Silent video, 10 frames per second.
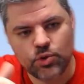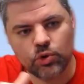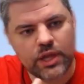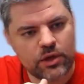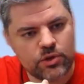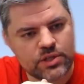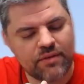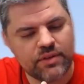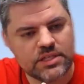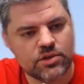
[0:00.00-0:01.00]
you only used to
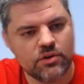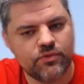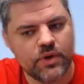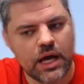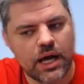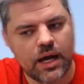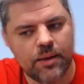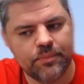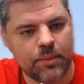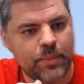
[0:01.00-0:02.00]
have these sort
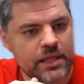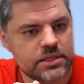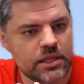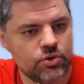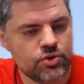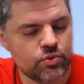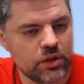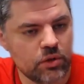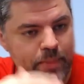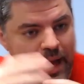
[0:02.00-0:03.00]
of campaigns that used to
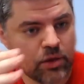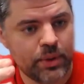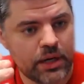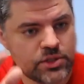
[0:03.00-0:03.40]
run on manual bidding.